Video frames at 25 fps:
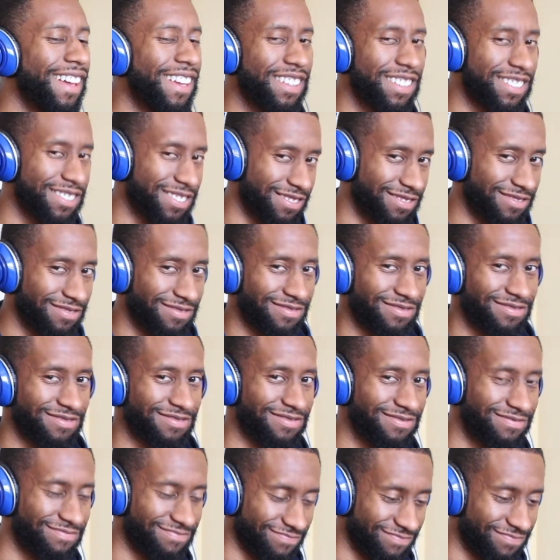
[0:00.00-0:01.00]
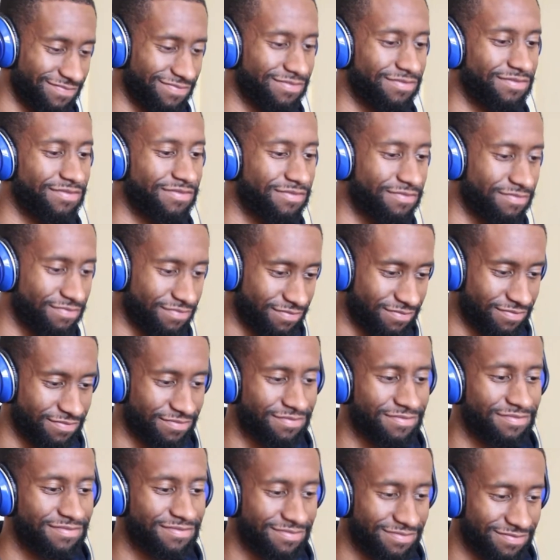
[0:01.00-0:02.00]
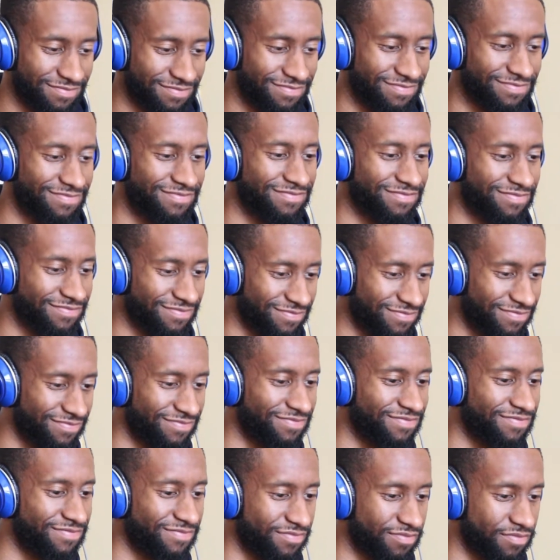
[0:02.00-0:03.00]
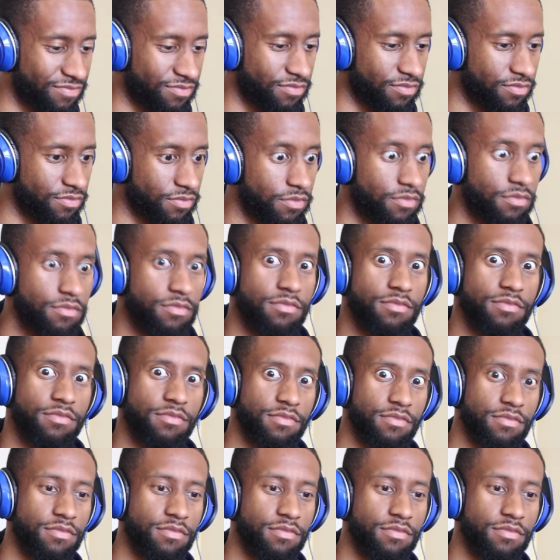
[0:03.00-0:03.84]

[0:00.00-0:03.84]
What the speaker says: Mankind mobilized. A new age arose.